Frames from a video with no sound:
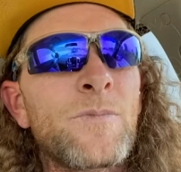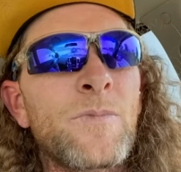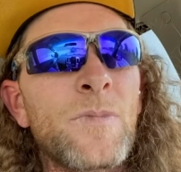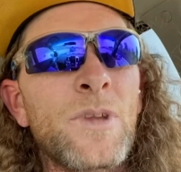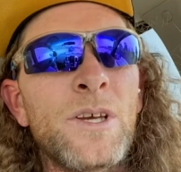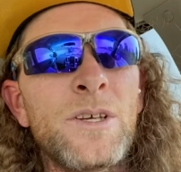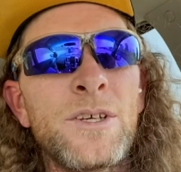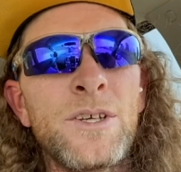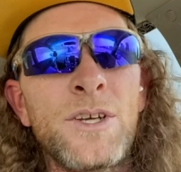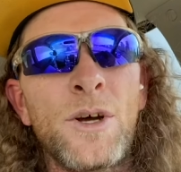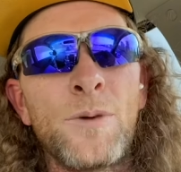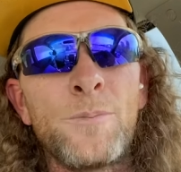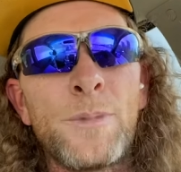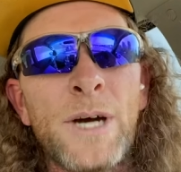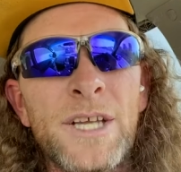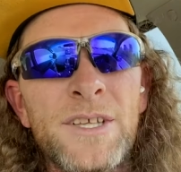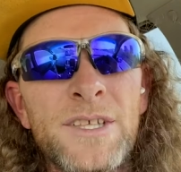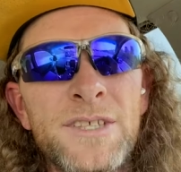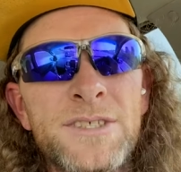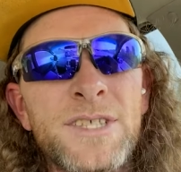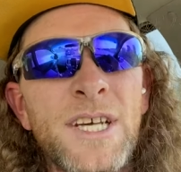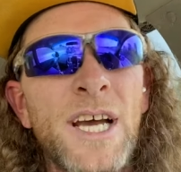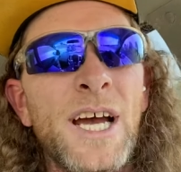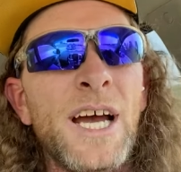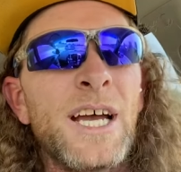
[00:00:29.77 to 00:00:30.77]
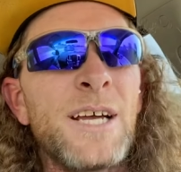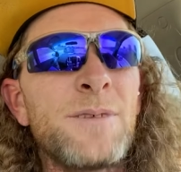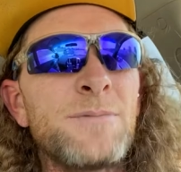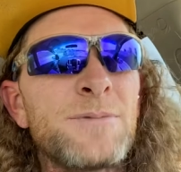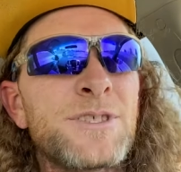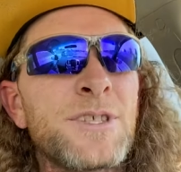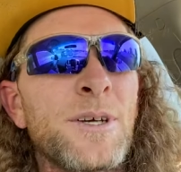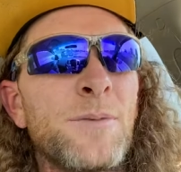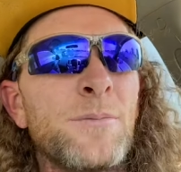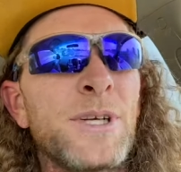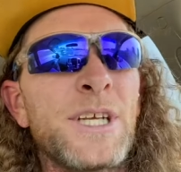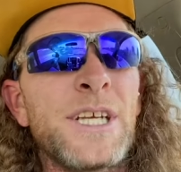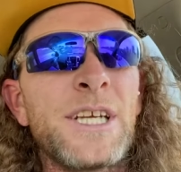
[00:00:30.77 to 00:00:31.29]
you know, by the time
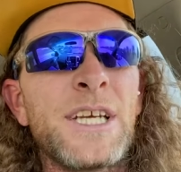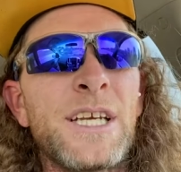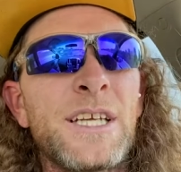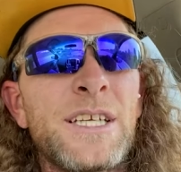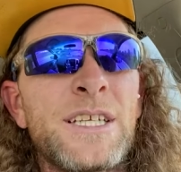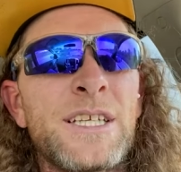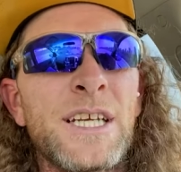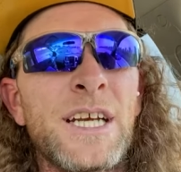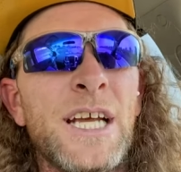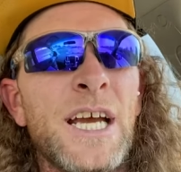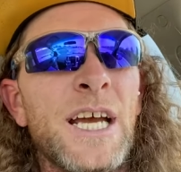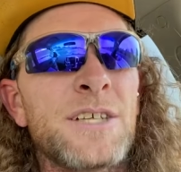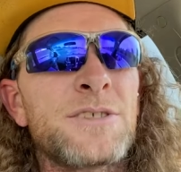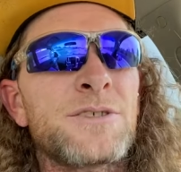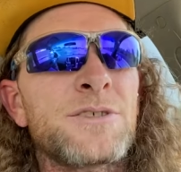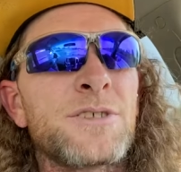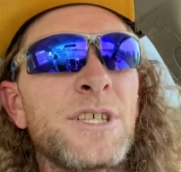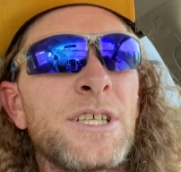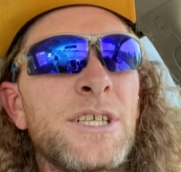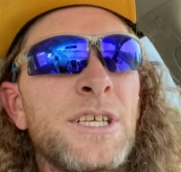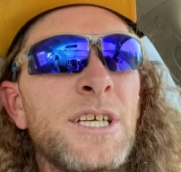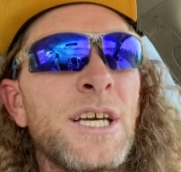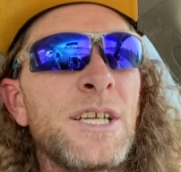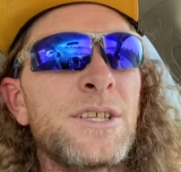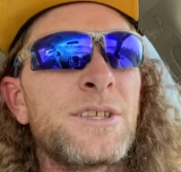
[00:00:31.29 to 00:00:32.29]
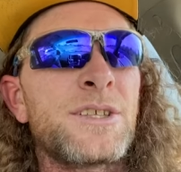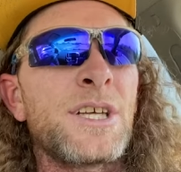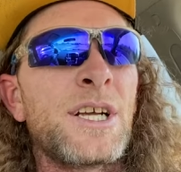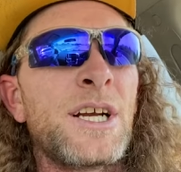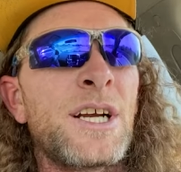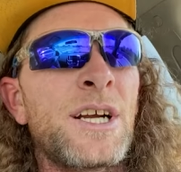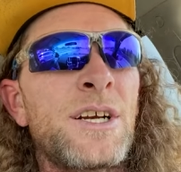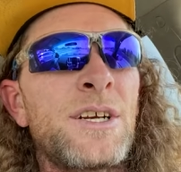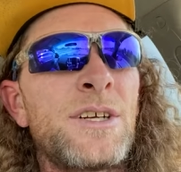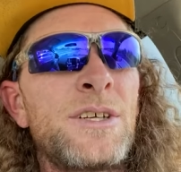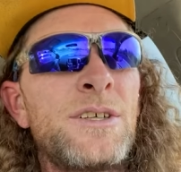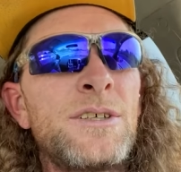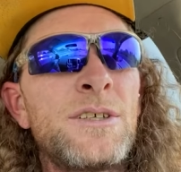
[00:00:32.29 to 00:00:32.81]
somebody can actually get
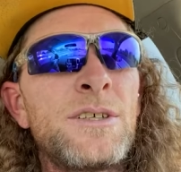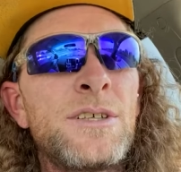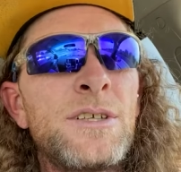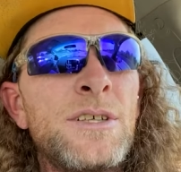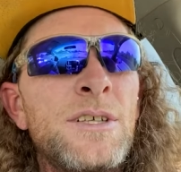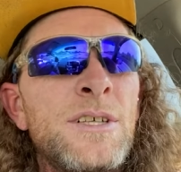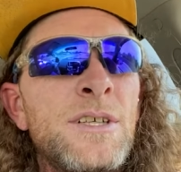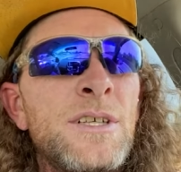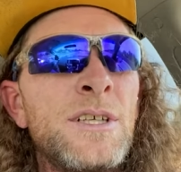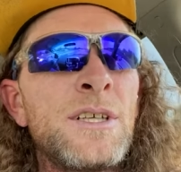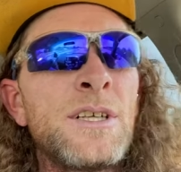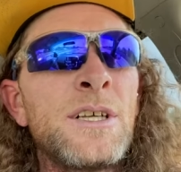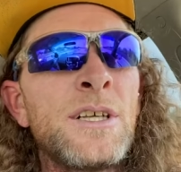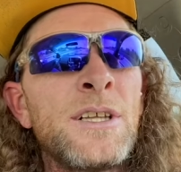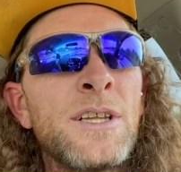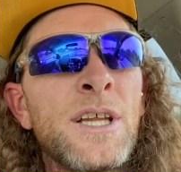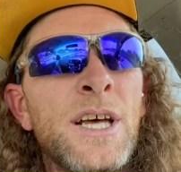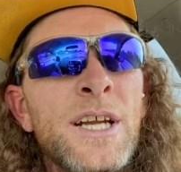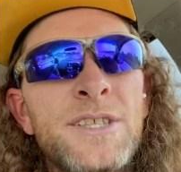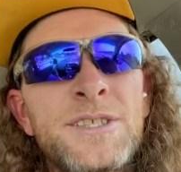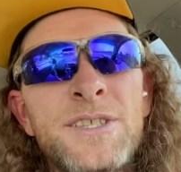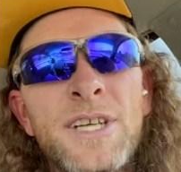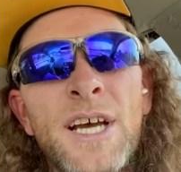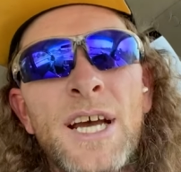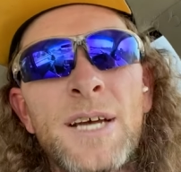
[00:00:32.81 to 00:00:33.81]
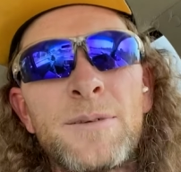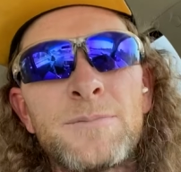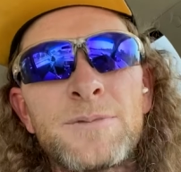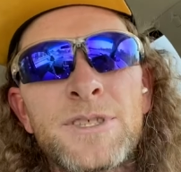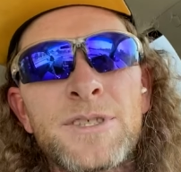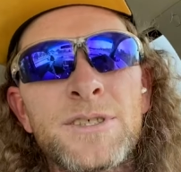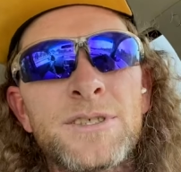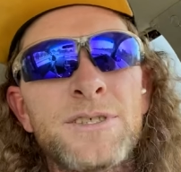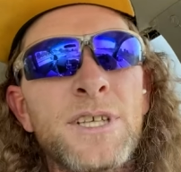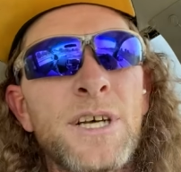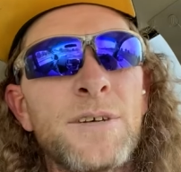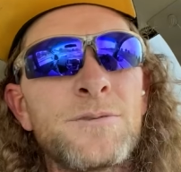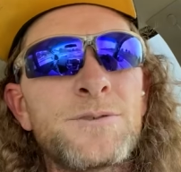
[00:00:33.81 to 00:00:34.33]
there, a lot of times the
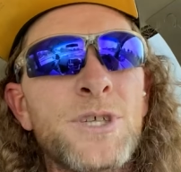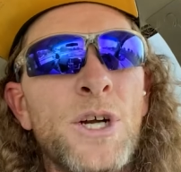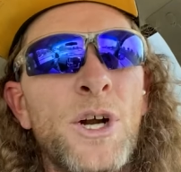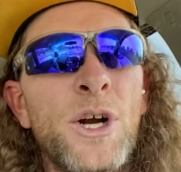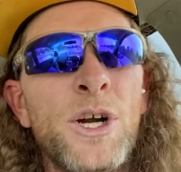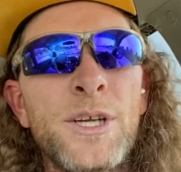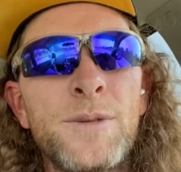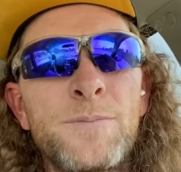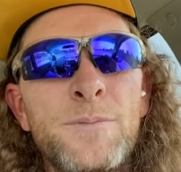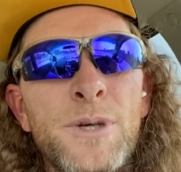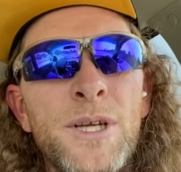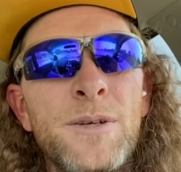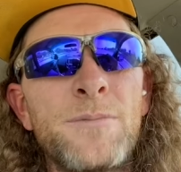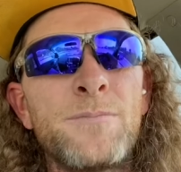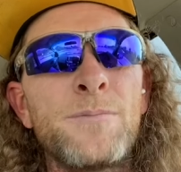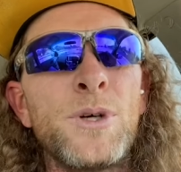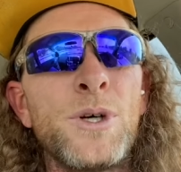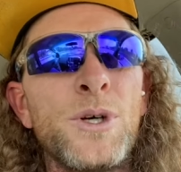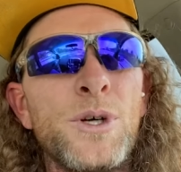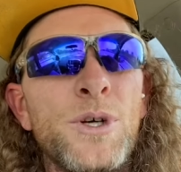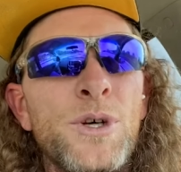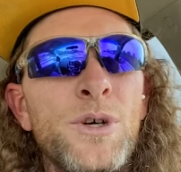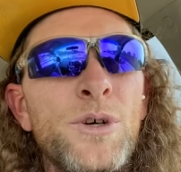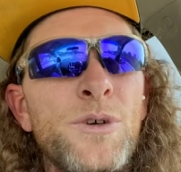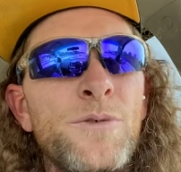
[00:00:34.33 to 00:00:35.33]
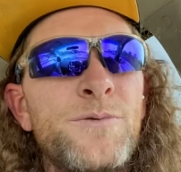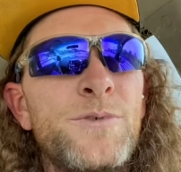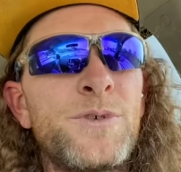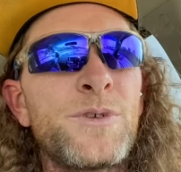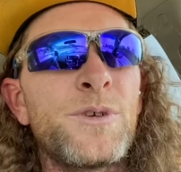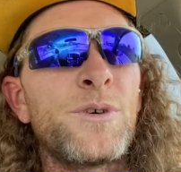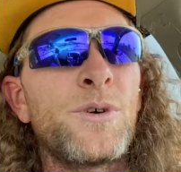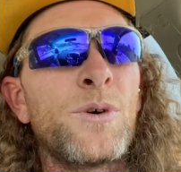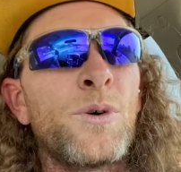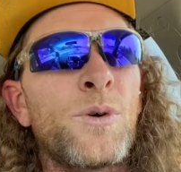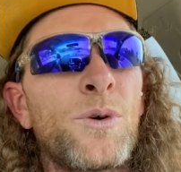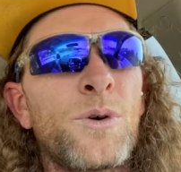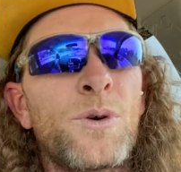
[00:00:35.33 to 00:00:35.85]
stuff's already been moved
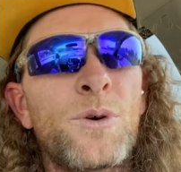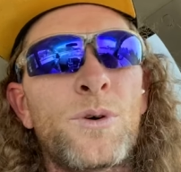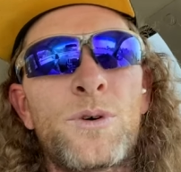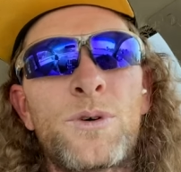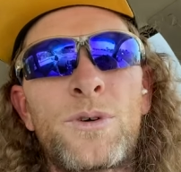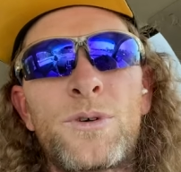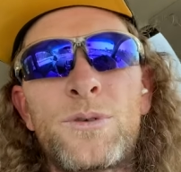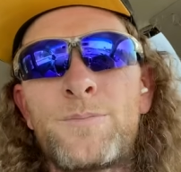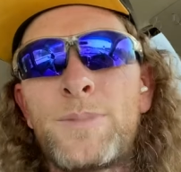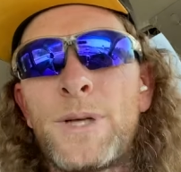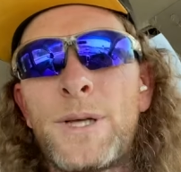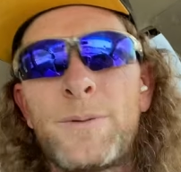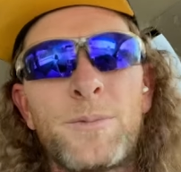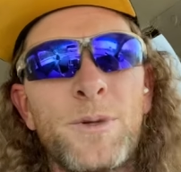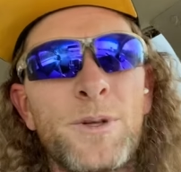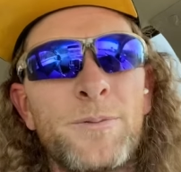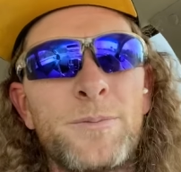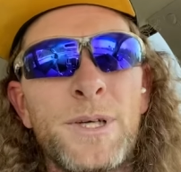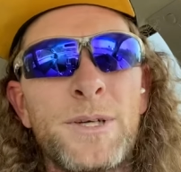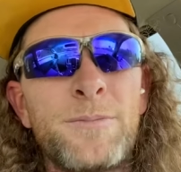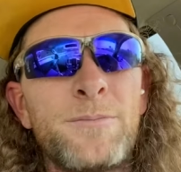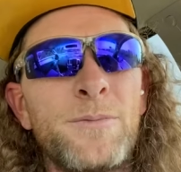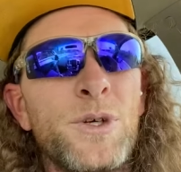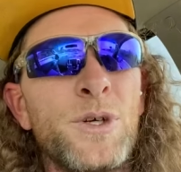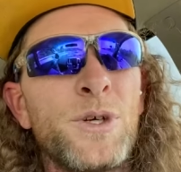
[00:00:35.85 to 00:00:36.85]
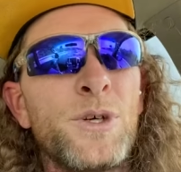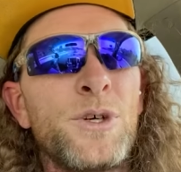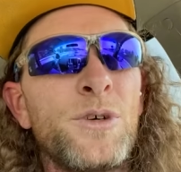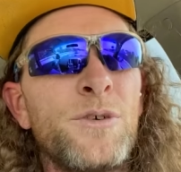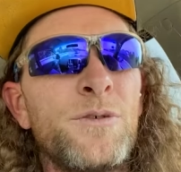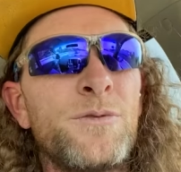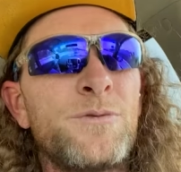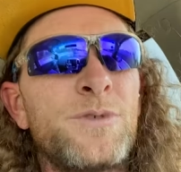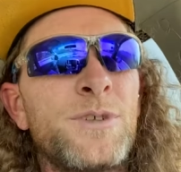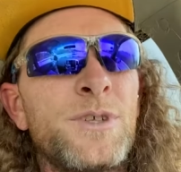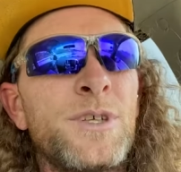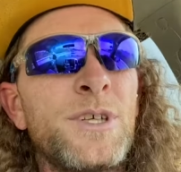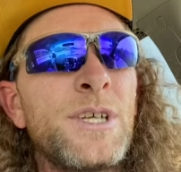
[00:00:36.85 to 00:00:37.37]
or people have been
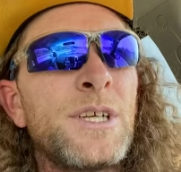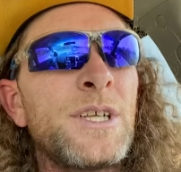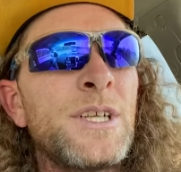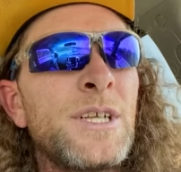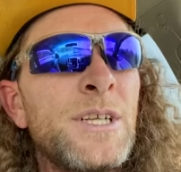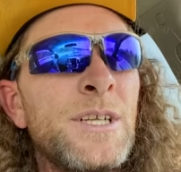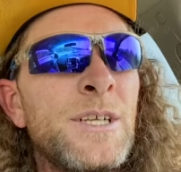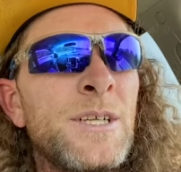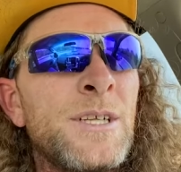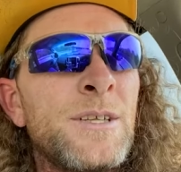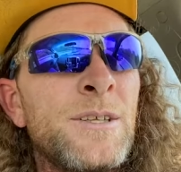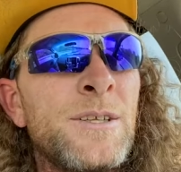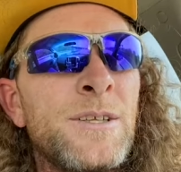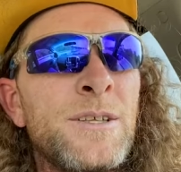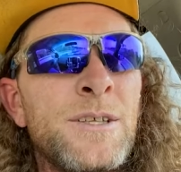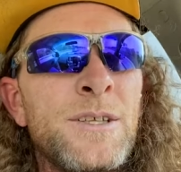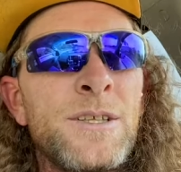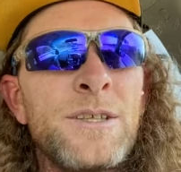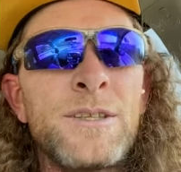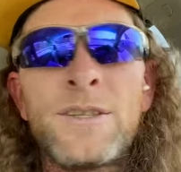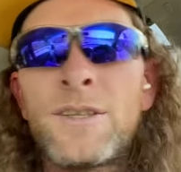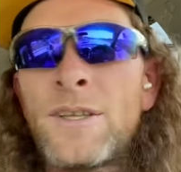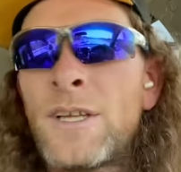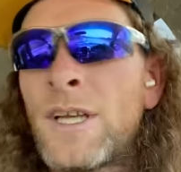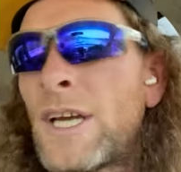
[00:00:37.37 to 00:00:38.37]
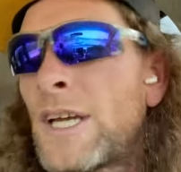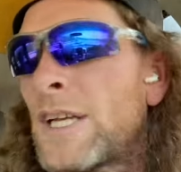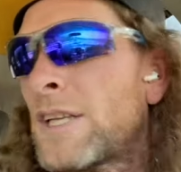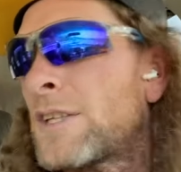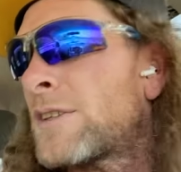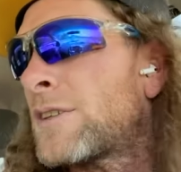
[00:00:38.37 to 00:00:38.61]
moved, like